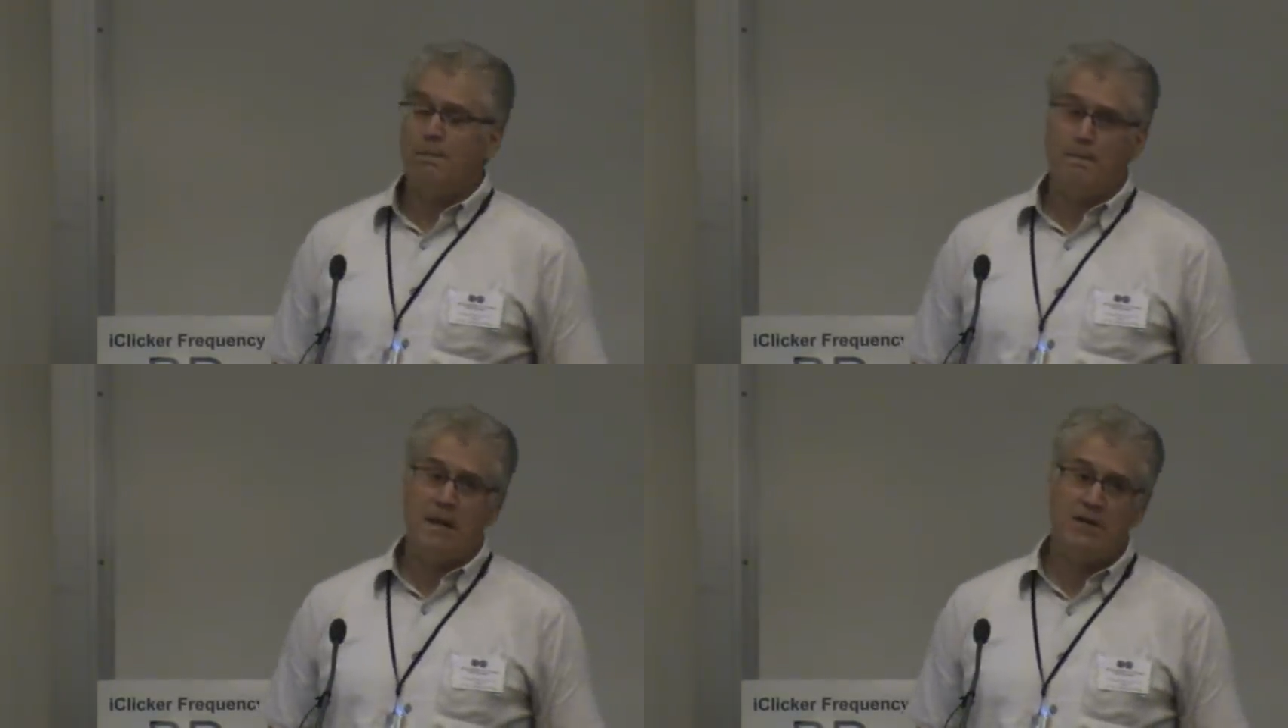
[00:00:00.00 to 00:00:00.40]

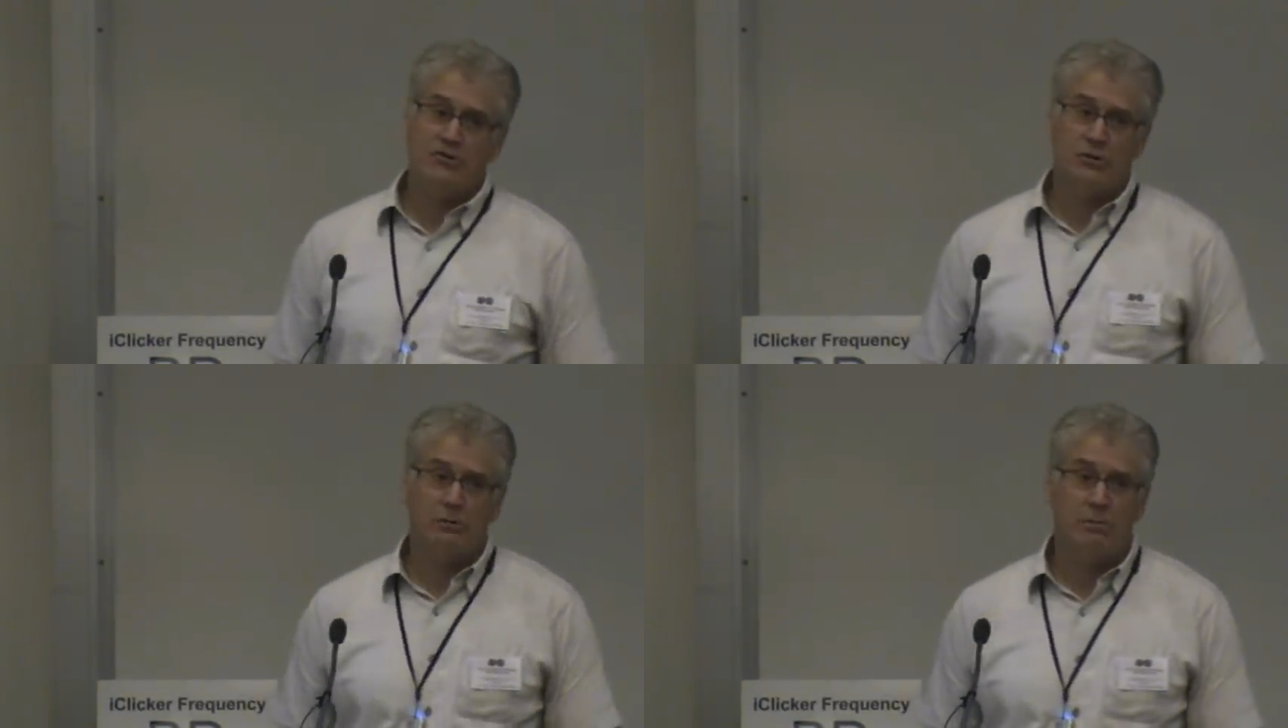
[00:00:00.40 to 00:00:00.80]

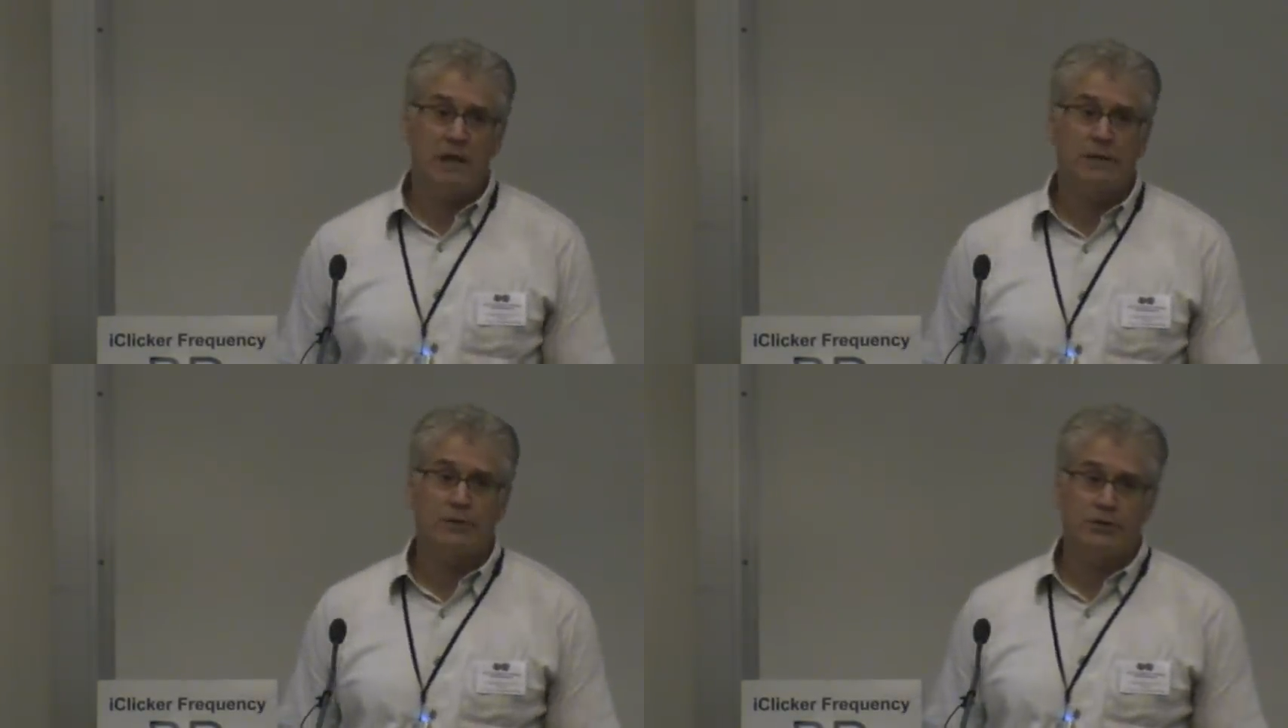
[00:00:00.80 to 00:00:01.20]
major
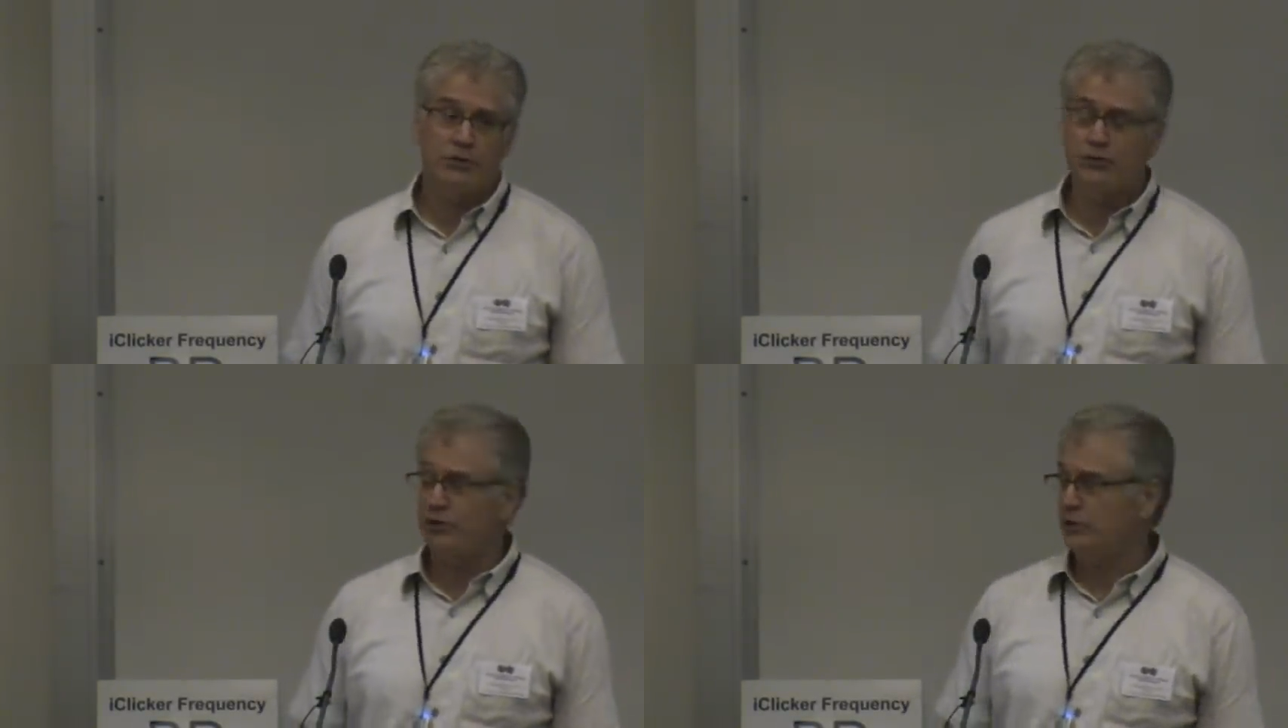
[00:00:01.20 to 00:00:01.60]

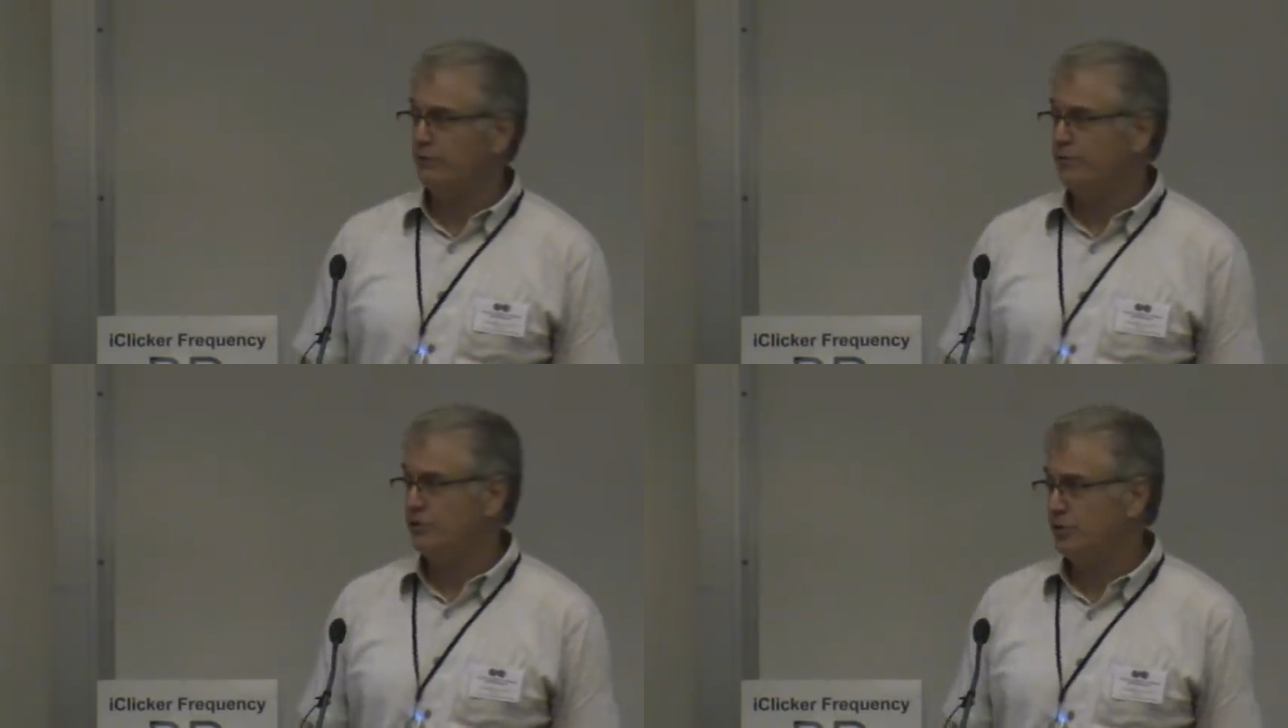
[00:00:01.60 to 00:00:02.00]
micronutrient
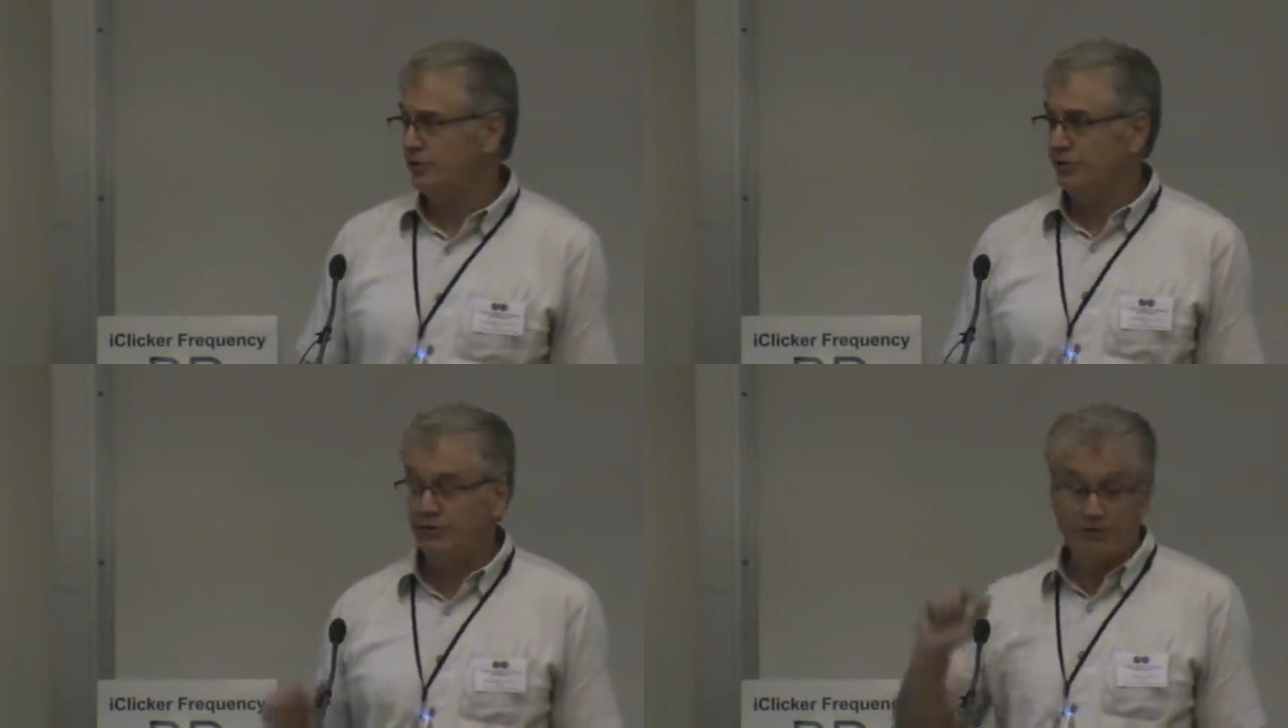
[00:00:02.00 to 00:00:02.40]

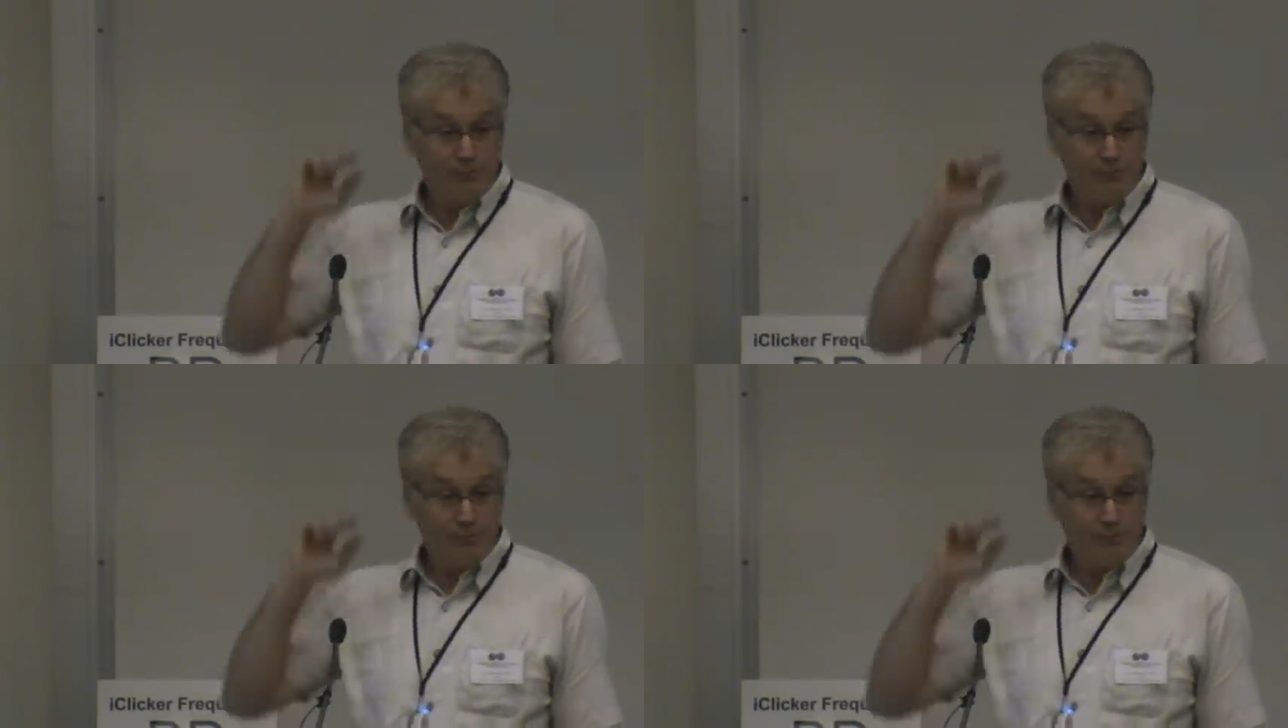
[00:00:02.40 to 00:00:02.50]
deficiencies